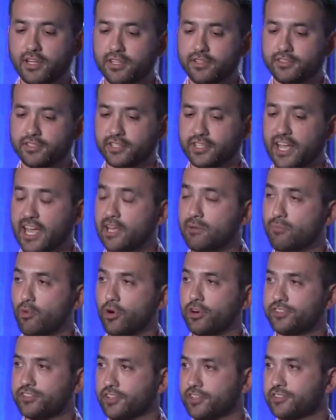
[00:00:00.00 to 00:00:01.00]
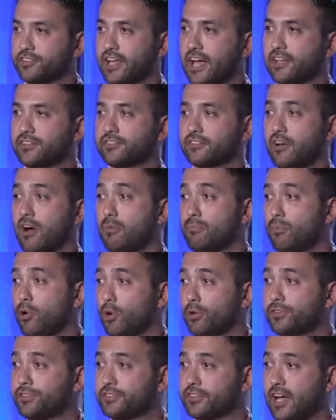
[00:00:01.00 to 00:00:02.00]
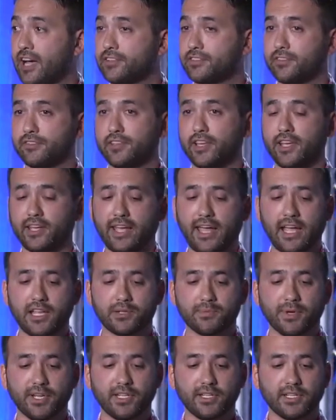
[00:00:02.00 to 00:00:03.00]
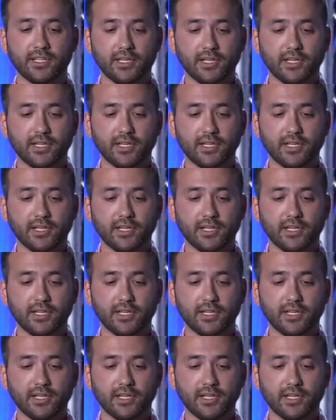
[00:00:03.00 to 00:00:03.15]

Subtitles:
to gain more success on both sides of the engagement.